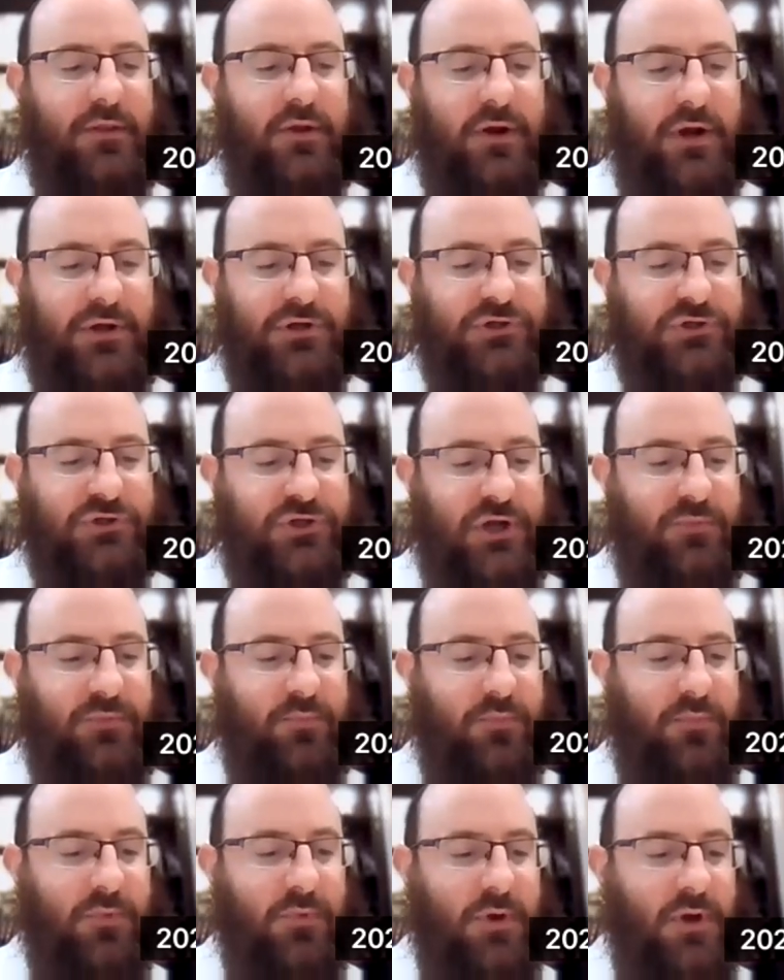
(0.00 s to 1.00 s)
that
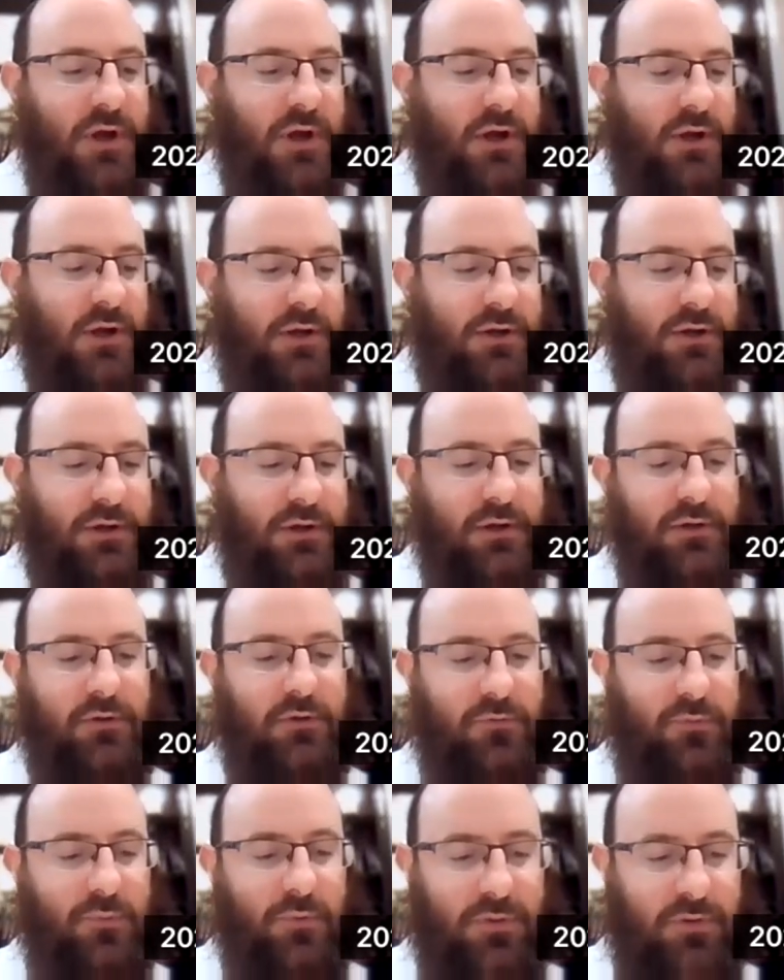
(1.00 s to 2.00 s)
Hashem
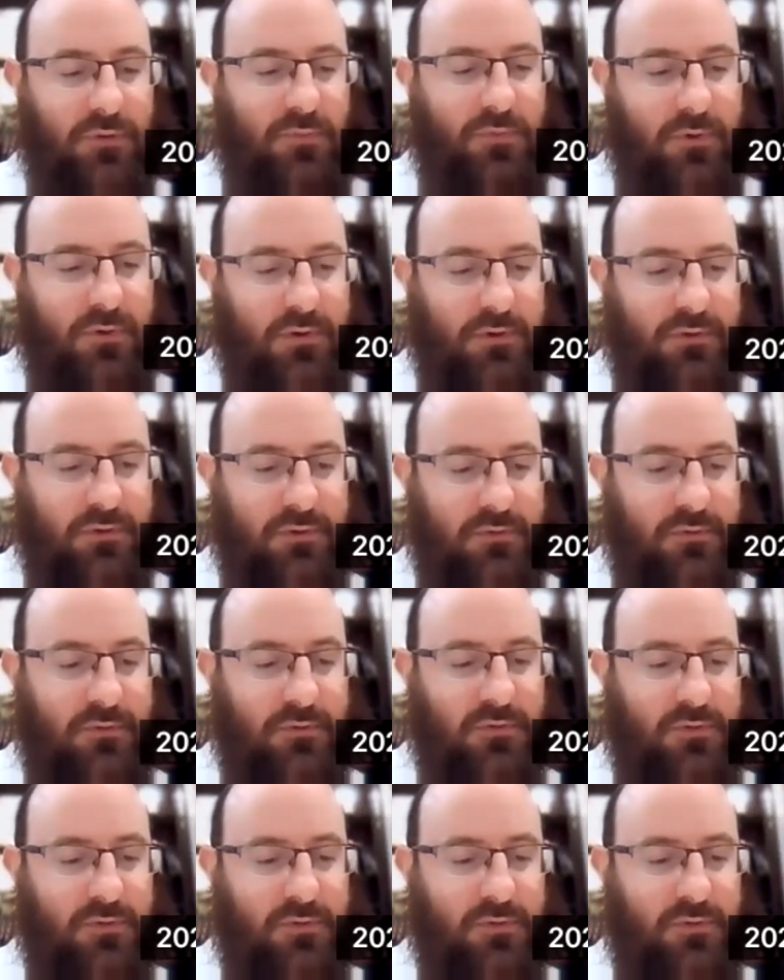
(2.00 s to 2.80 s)
deals with the world,